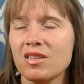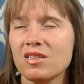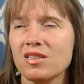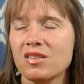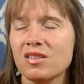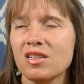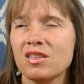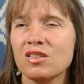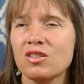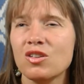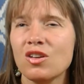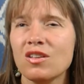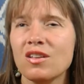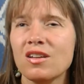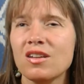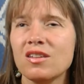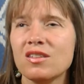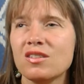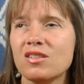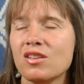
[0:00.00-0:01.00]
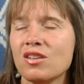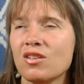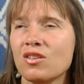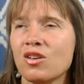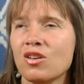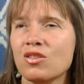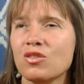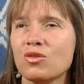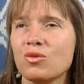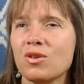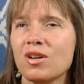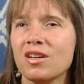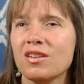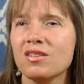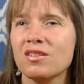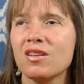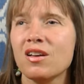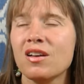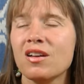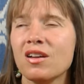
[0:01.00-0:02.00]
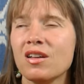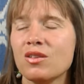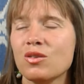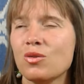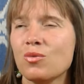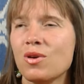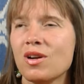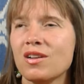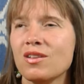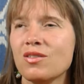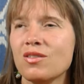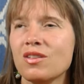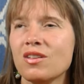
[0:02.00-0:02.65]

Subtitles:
it's not that easy, no, to get another one.